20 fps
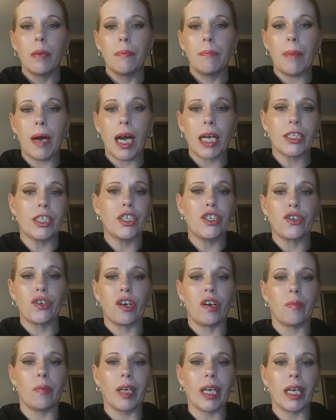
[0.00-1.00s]

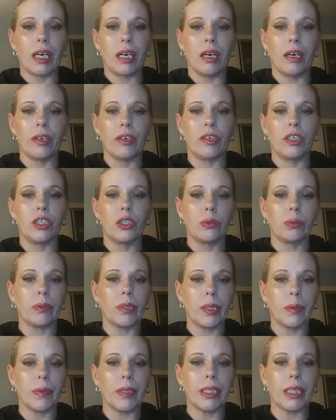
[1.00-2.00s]
BoxyCharm, we got
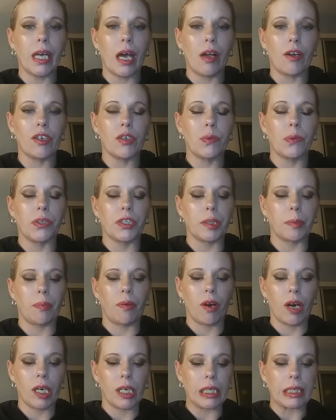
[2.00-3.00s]
$121 worth of
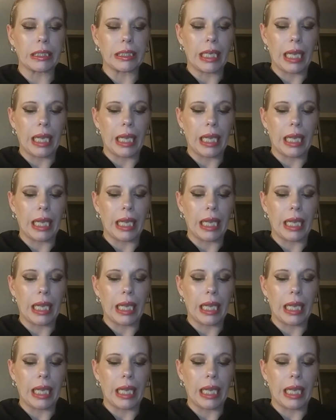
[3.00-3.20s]
products.